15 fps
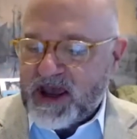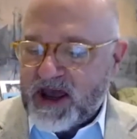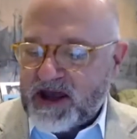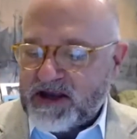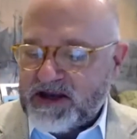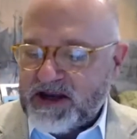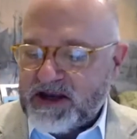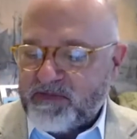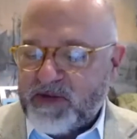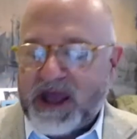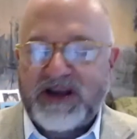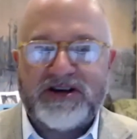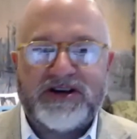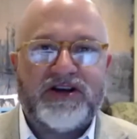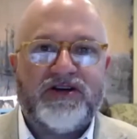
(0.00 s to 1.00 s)
Nick
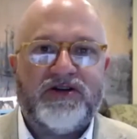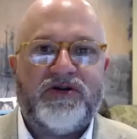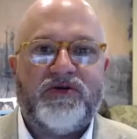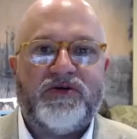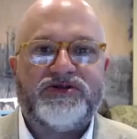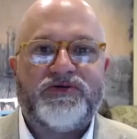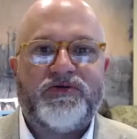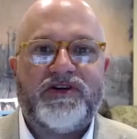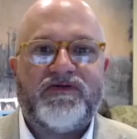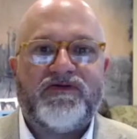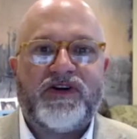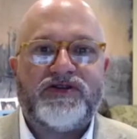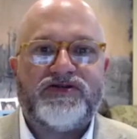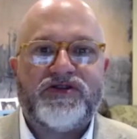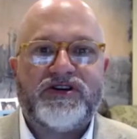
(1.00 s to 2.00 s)
Benton, who is one of
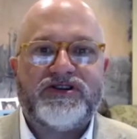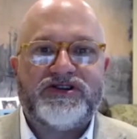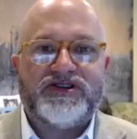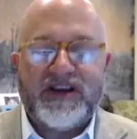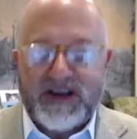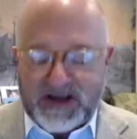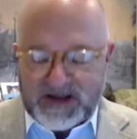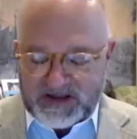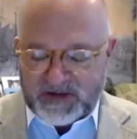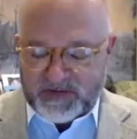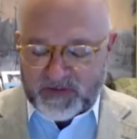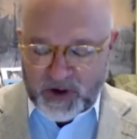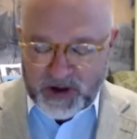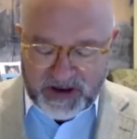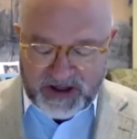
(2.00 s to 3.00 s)
our trustees,
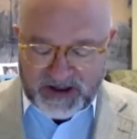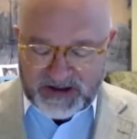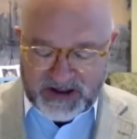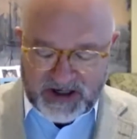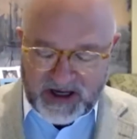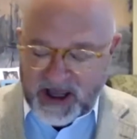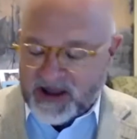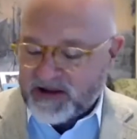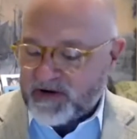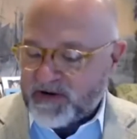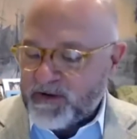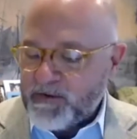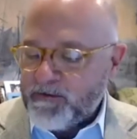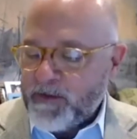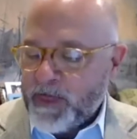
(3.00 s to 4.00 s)
put this together.
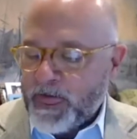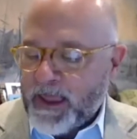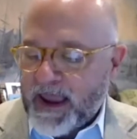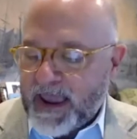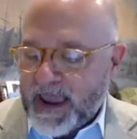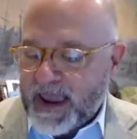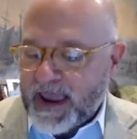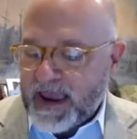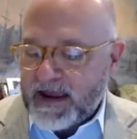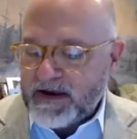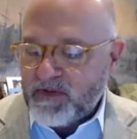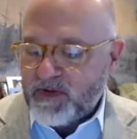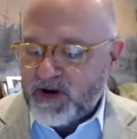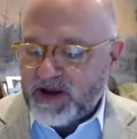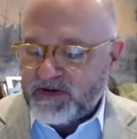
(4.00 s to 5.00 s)
And
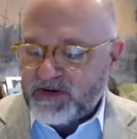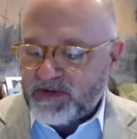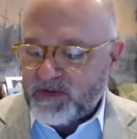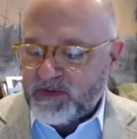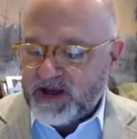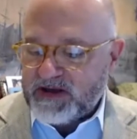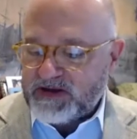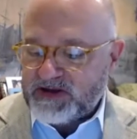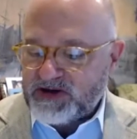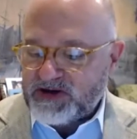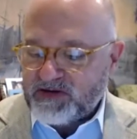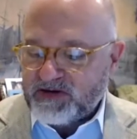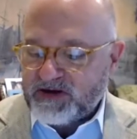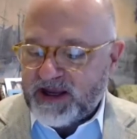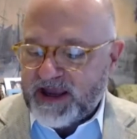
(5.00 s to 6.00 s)
we
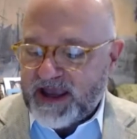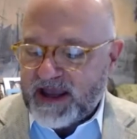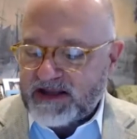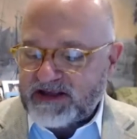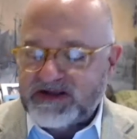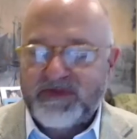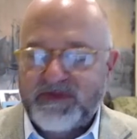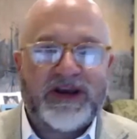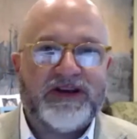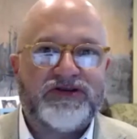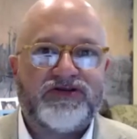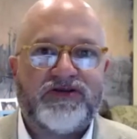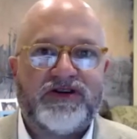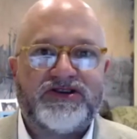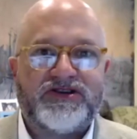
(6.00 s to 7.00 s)
certainly had some
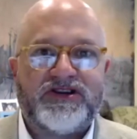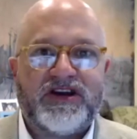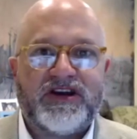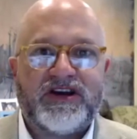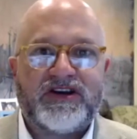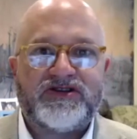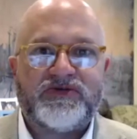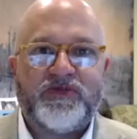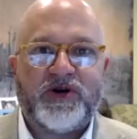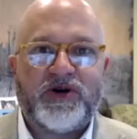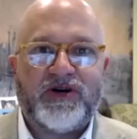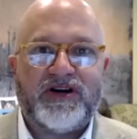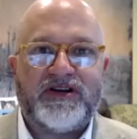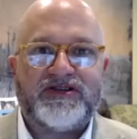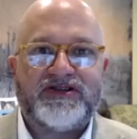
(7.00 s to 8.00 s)
interesting
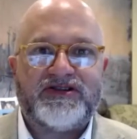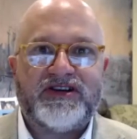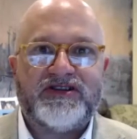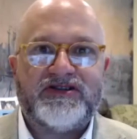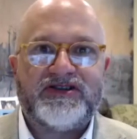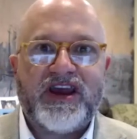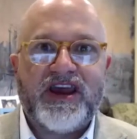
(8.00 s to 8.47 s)
experiences